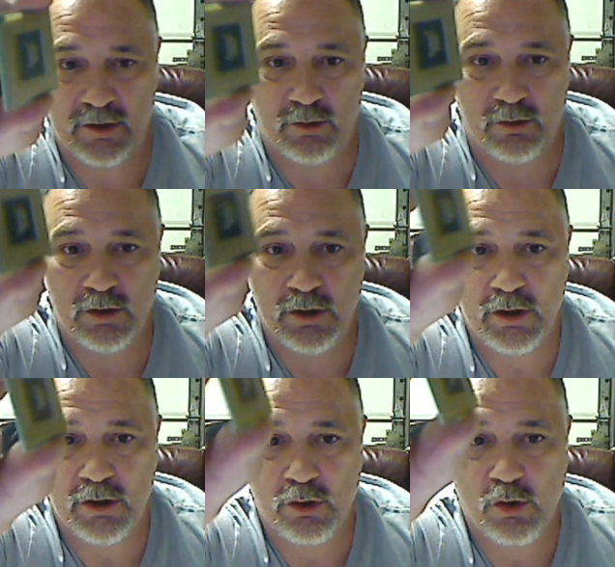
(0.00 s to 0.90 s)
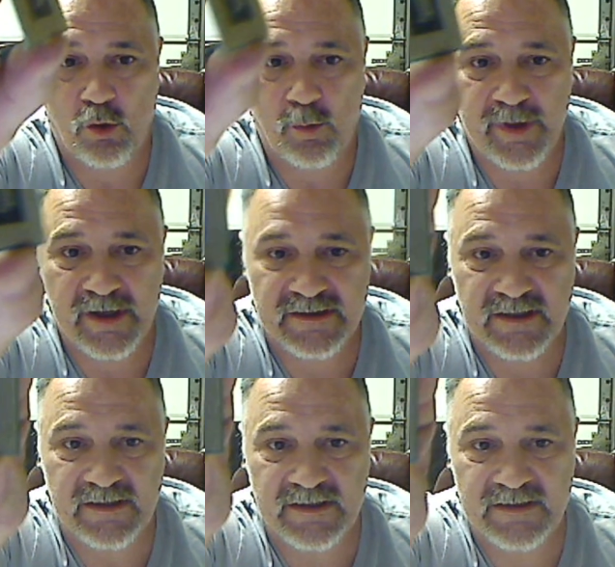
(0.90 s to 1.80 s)
little gold pins
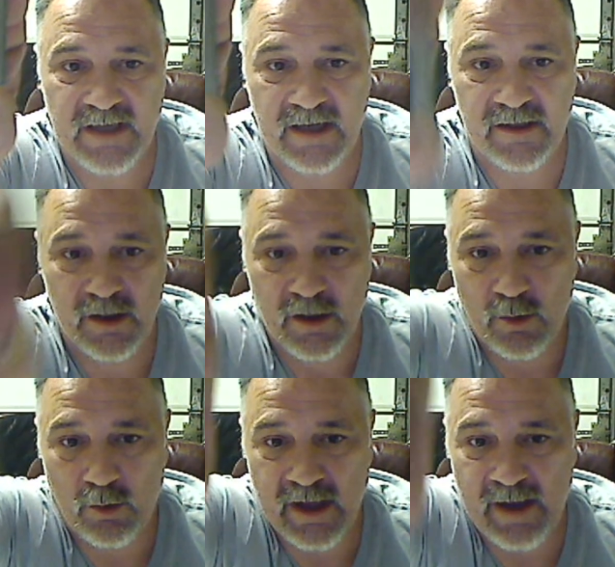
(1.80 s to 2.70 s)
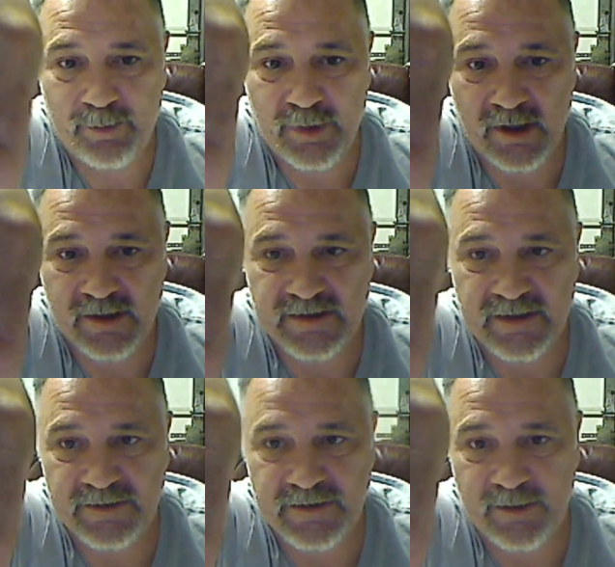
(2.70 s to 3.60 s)
on this side? Well, that plugs
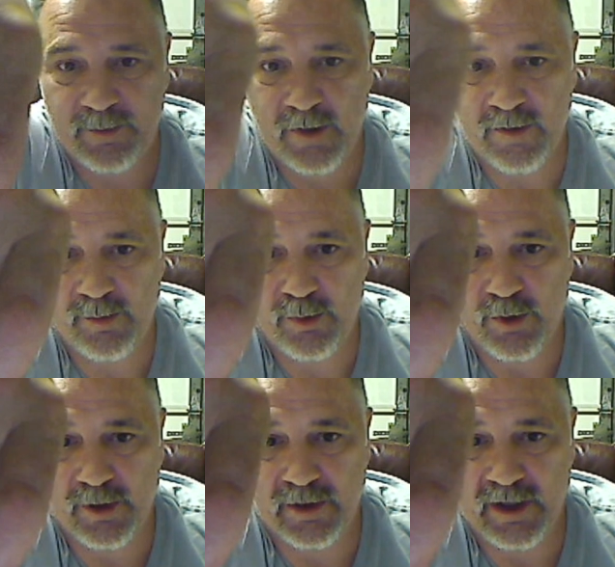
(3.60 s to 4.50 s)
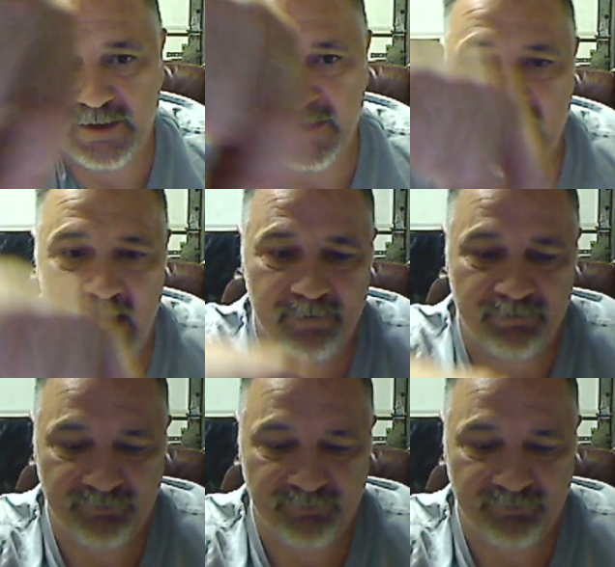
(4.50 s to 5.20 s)
into the motherboard like that.